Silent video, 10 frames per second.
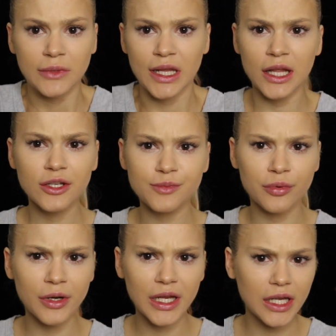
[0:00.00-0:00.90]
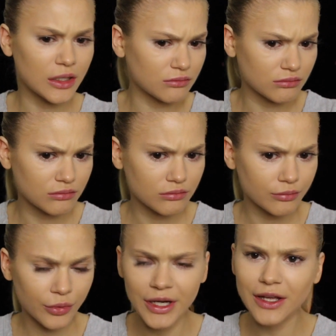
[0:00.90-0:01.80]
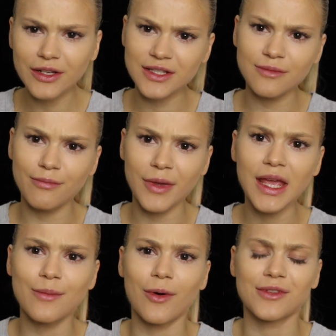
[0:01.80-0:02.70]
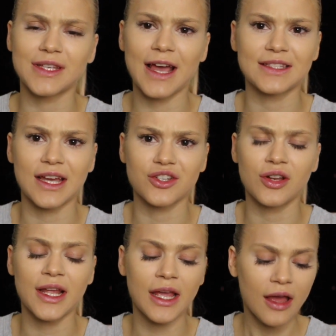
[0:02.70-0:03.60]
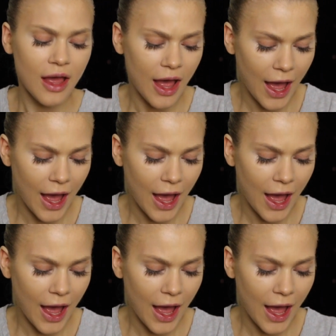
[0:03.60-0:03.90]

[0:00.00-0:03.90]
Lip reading: it looks pretty good to me, both sides actually.